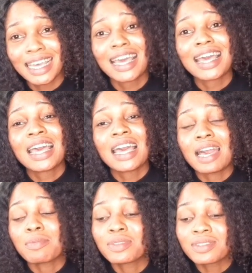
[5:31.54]
It
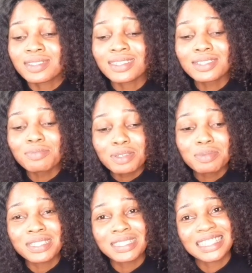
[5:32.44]
must be the
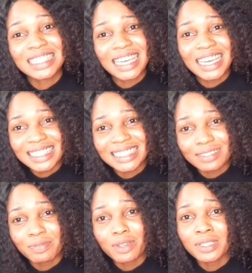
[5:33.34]
thickest. What to
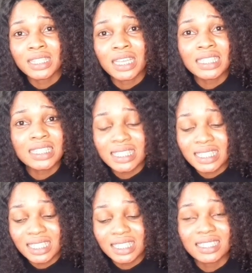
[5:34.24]
take tea?
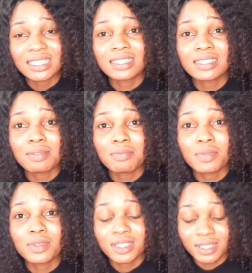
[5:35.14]
The tea
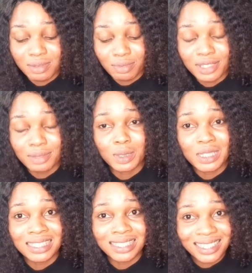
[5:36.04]
must be thick.
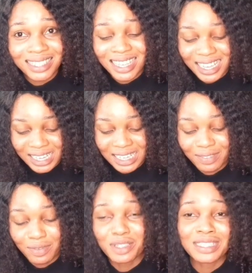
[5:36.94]
For
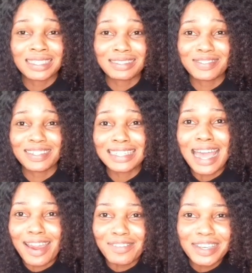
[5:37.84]
this gari,
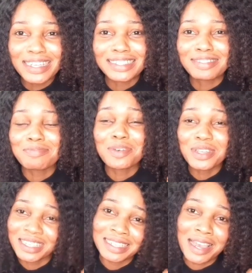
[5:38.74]
the milk in the
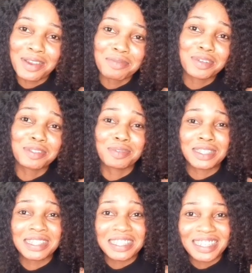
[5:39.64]
gari must be
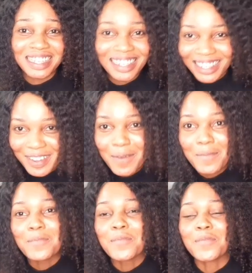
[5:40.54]
thick.
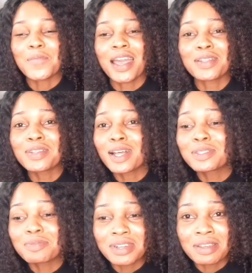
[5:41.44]
I don't know how to
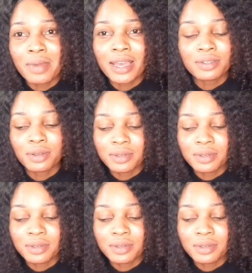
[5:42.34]
minimize all those things.